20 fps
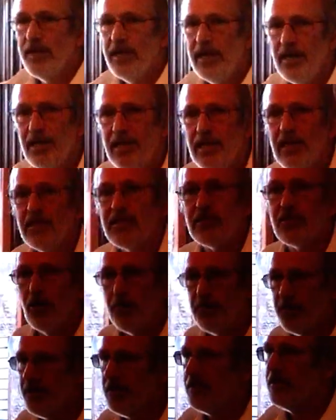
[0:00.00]
really
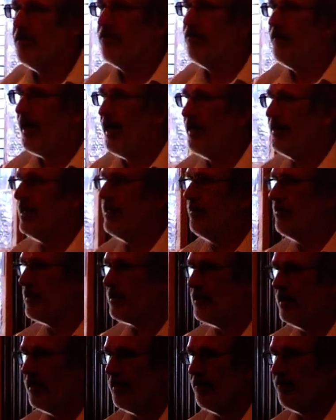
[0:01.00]
stops dividing
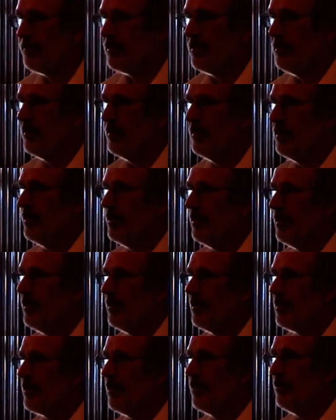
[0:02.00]
cells.
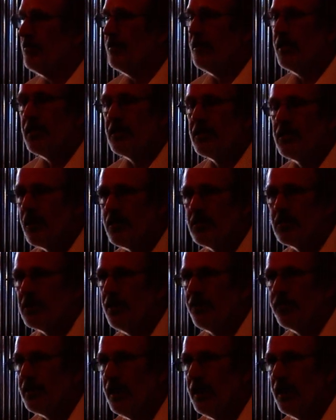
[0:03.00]
So it doesn't